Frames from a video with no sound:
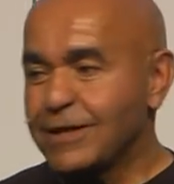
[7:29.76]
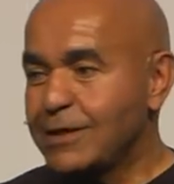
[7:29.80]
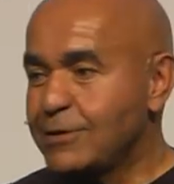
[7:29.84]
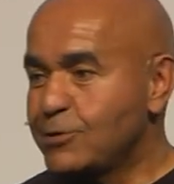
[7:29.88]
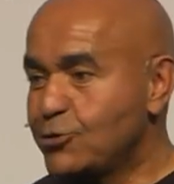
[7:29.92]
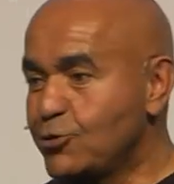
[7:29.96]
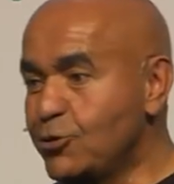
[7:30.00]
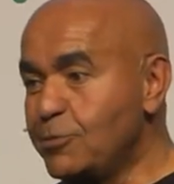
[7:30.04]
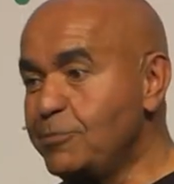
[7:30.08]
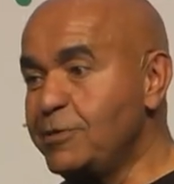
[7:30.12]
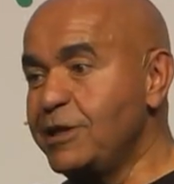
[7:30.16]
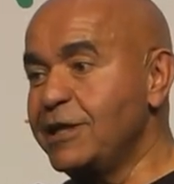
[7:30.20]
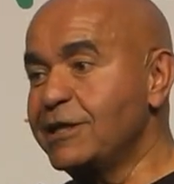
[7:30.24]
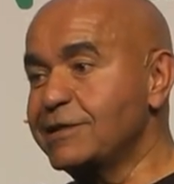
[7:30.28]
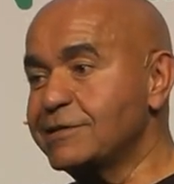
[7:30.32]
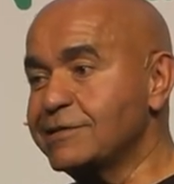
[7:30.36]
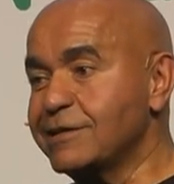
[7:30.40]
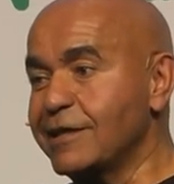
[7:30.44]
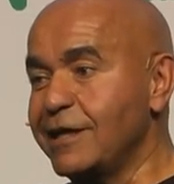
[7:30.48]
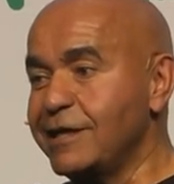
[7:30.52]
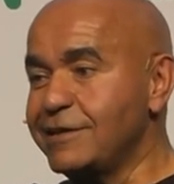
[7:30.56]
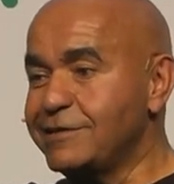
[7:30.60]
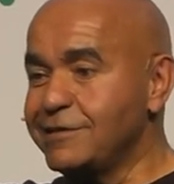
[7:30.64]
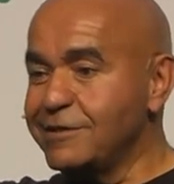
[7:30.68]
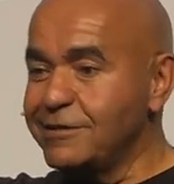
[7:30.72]
2 minutes
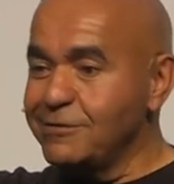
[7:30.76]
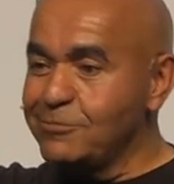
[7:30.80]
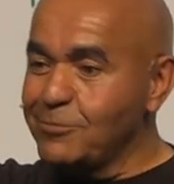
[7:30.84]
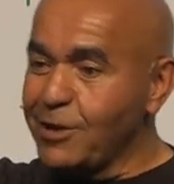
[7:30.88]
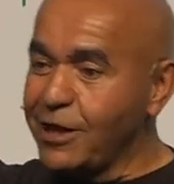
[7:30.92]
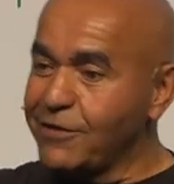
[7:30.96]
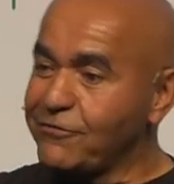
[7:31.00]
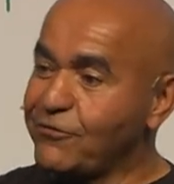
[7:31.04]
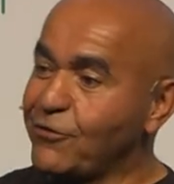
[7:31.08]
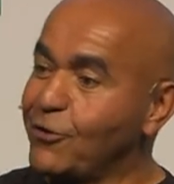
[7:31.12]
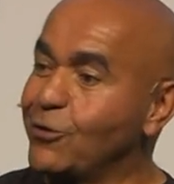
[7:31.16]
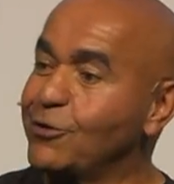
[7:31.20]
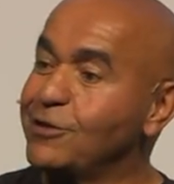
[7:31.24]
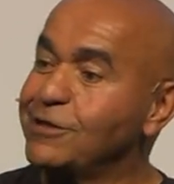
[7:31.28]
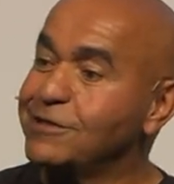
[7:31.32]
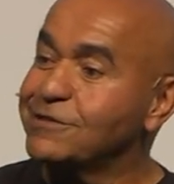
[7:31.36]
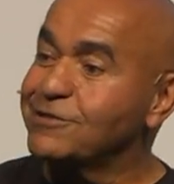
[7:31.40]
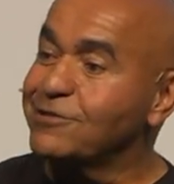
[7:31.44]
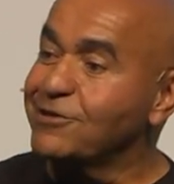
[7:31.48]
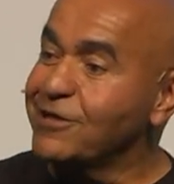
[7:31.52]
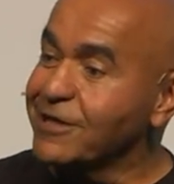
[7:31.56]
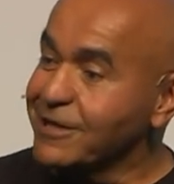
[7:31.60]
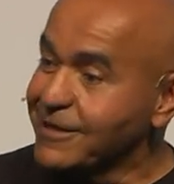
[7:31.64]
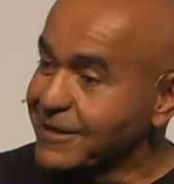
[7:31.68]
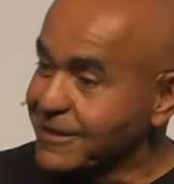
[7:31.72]
later, my phone is
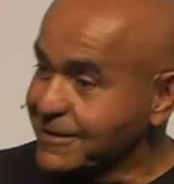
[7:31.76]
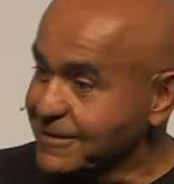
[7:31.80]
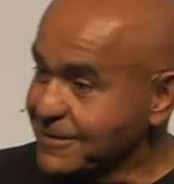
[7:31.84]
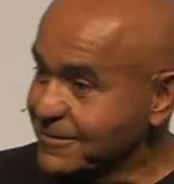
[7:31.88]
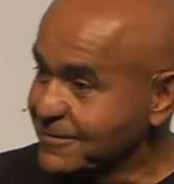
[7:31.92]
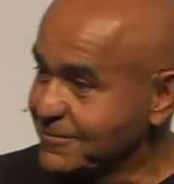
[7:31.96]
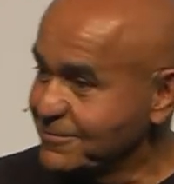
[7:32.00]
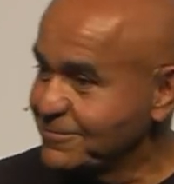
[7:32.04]
ringing.